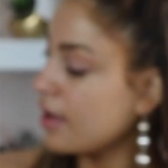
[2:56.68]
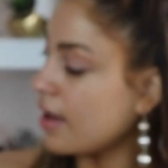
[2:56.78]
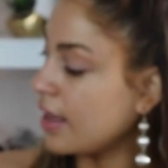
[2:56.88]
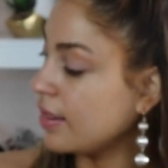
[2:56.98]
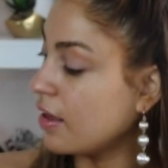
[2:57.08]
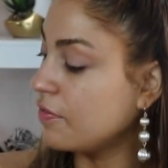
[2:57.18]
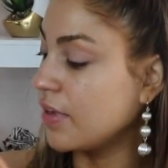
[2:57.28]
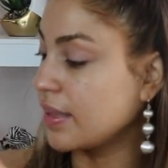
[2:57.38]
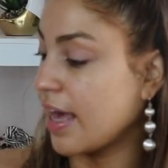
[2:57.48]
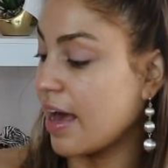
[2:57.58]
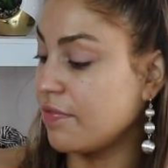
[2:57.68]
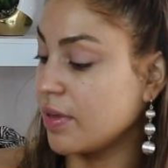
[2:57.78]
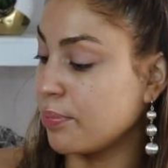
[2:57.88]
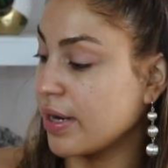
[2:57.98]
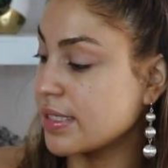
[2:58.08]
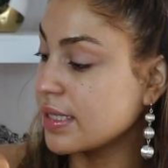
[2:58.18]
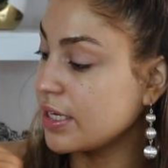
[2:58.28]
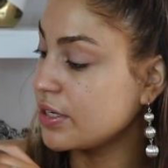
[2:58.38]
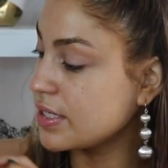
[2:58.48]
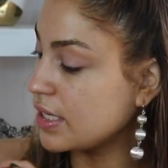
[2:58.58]
I love like they have the pressed
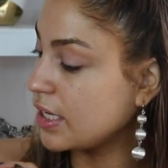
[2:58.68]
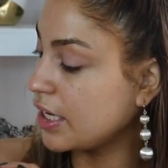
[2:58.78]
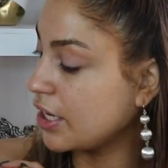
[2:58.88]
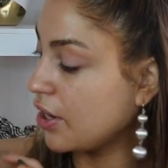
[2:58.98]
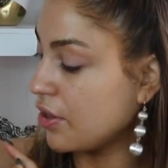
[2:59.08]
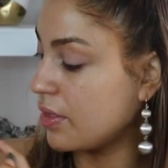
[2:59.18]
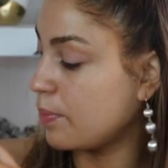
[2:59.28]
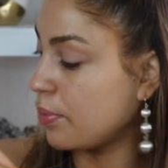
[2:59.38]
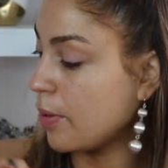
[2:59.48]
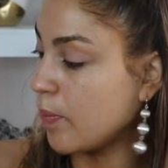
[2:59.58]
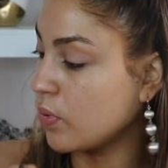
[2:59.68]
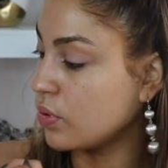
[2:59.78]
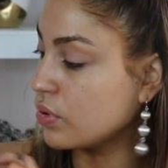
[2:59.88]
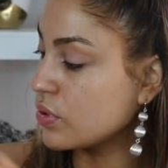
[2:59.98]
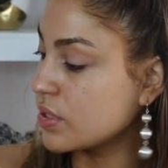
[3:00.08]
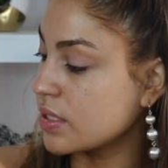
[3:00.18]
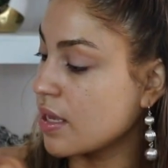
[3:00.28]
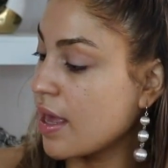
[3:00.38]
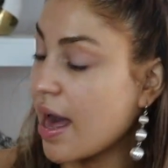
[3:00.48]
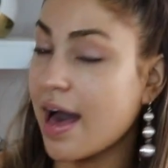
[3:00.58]
glitters in here, the purples.
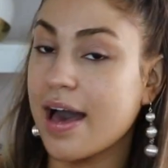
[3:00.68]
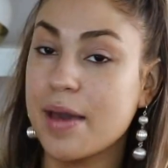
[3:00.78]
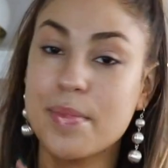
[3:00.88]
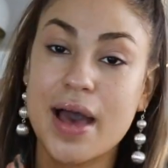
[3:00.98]
I'm